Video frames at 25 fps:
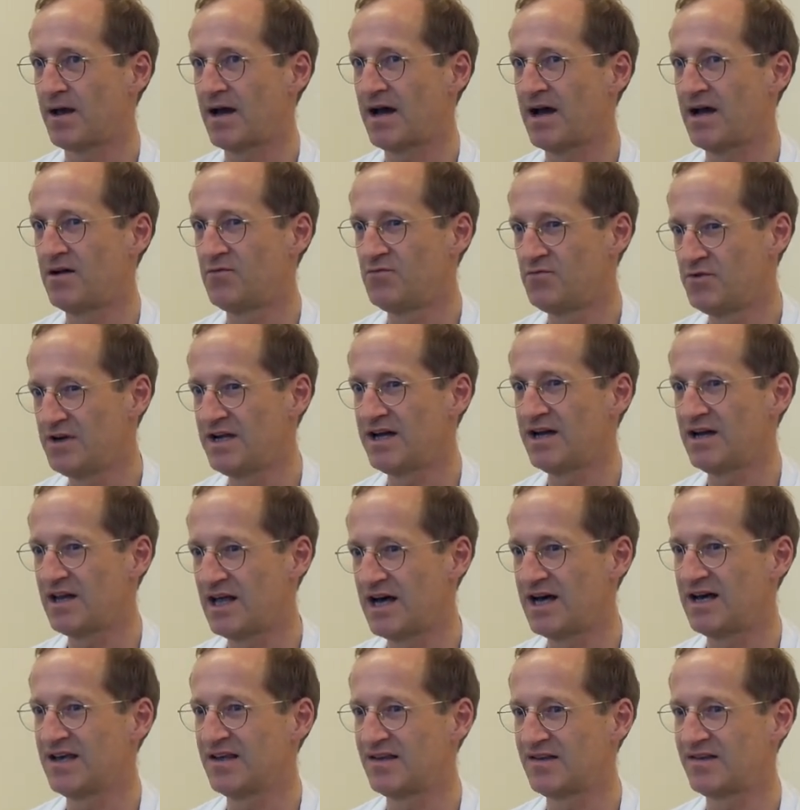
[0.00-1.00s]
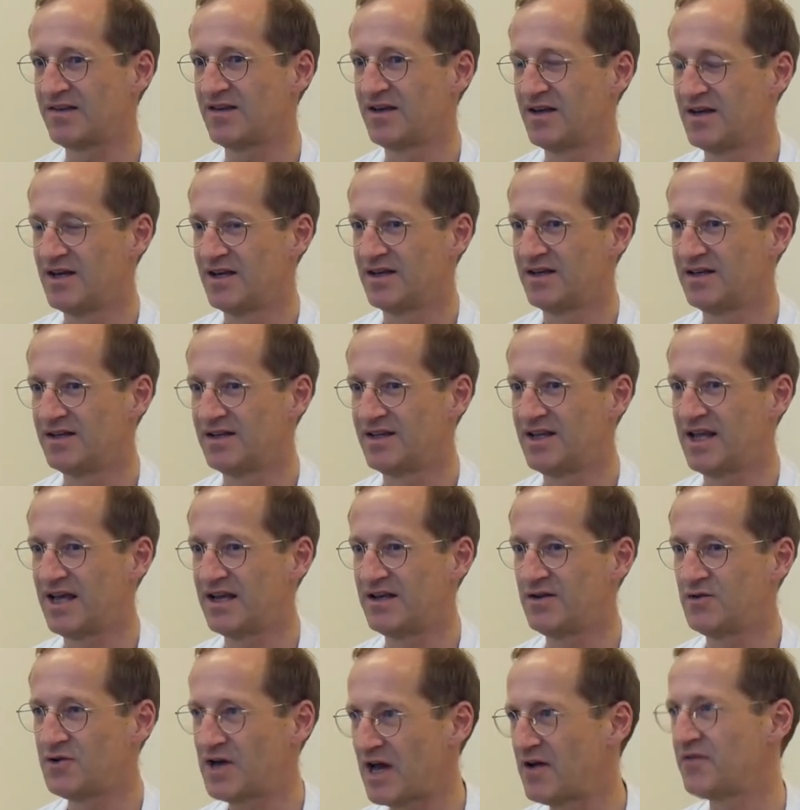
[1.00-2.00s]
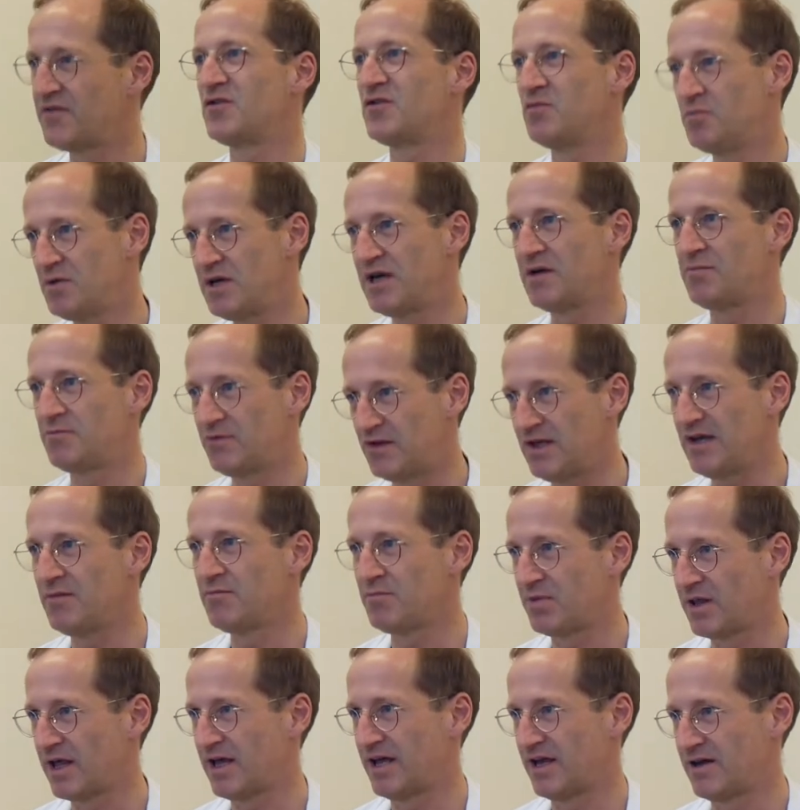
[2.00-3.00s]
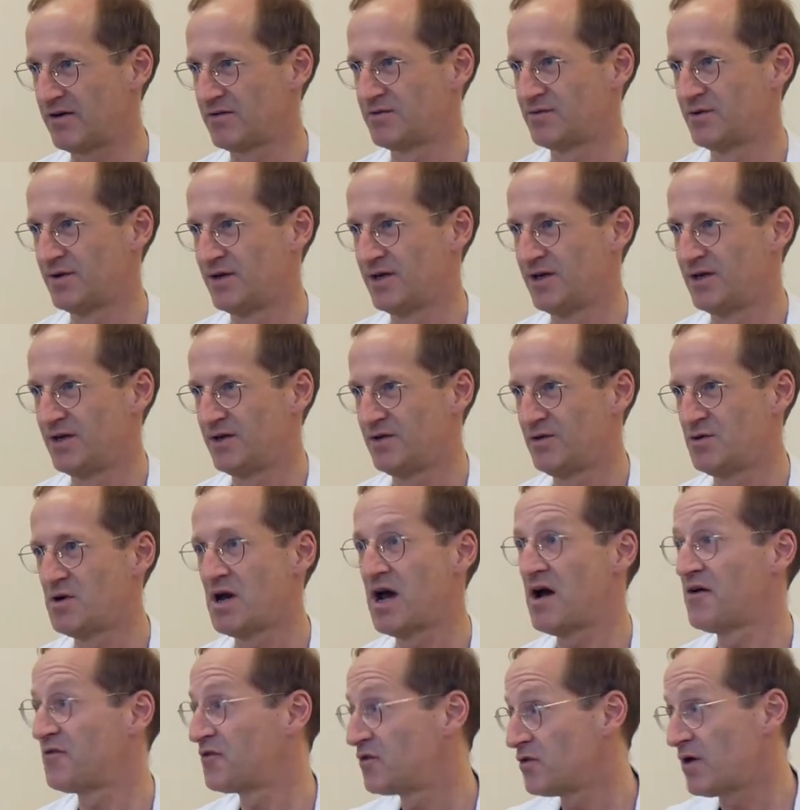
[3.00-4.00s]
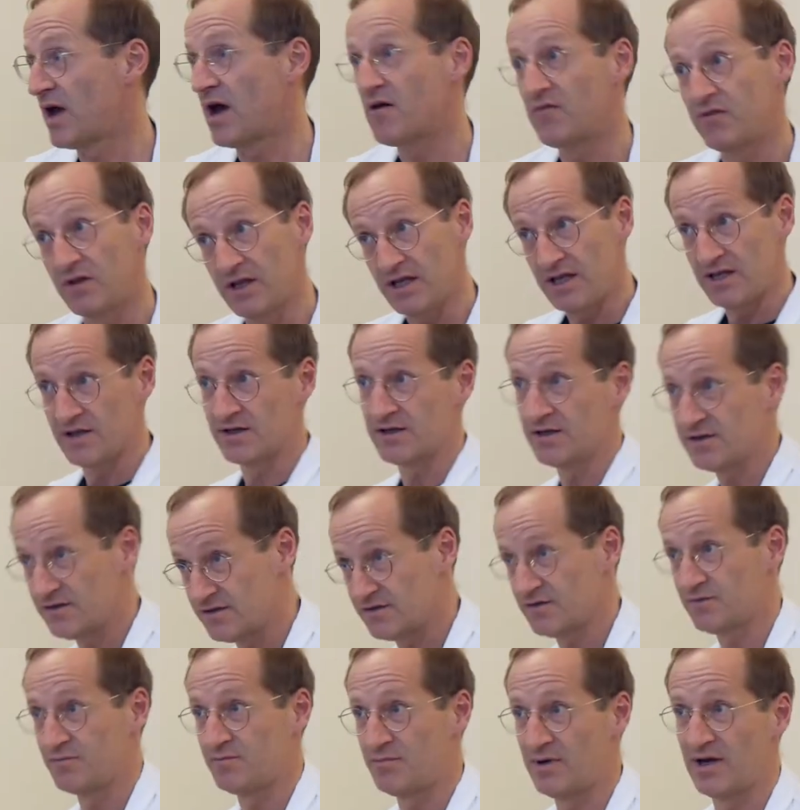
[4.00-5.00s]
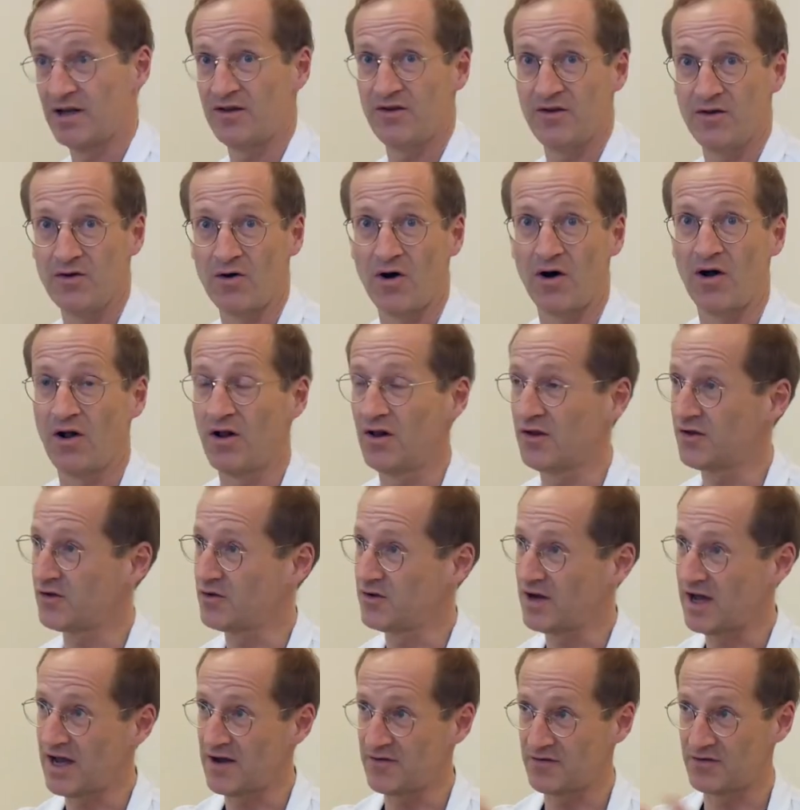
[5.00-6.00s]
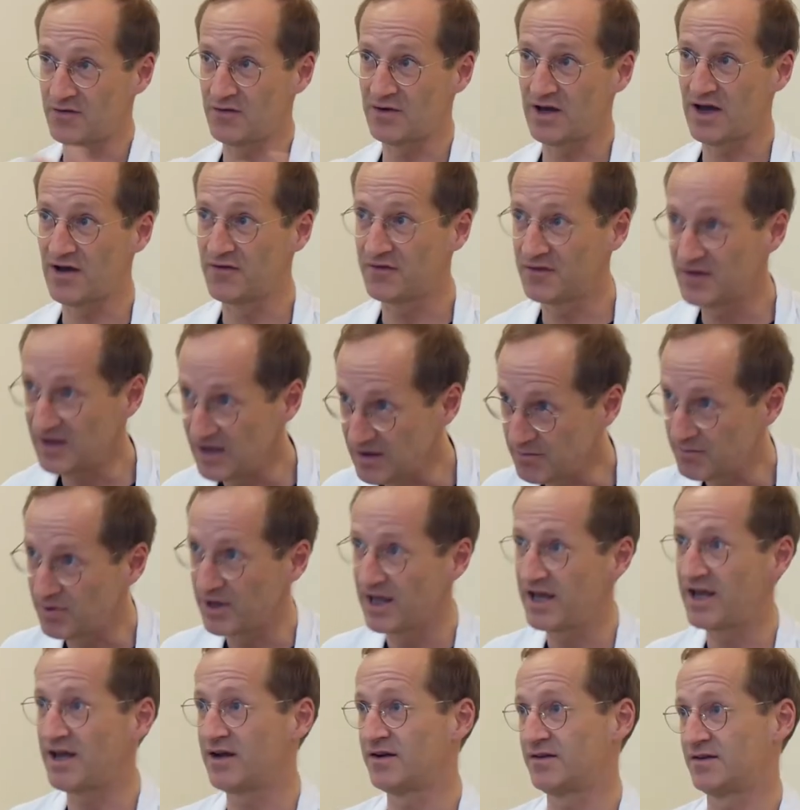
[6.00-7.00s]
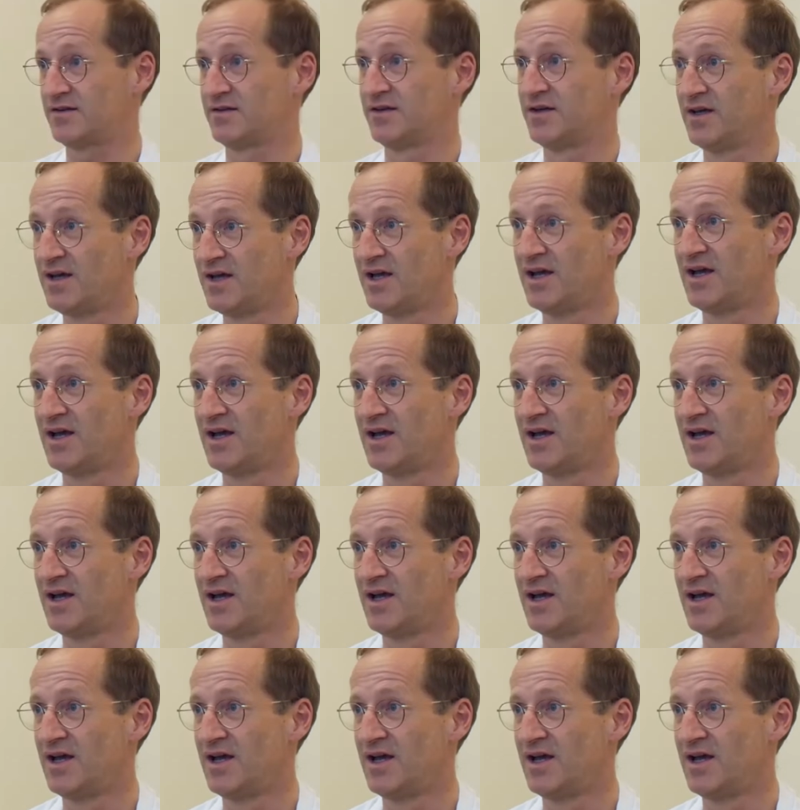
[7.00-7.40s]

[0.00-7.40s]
I realized that you to be a team player. You have to have leaders, but you also have to have team players.